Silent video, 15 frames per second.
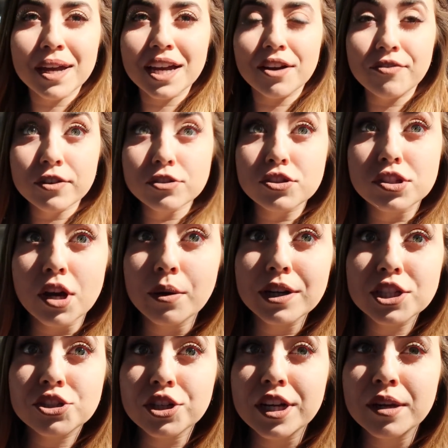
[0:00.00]
makeup feels so
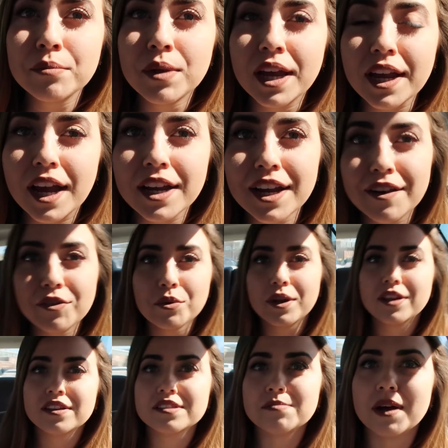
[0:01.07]
extreme. Like I never
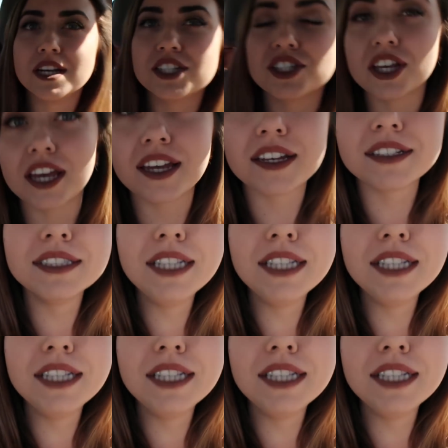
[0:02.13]
wear this Same. much. Like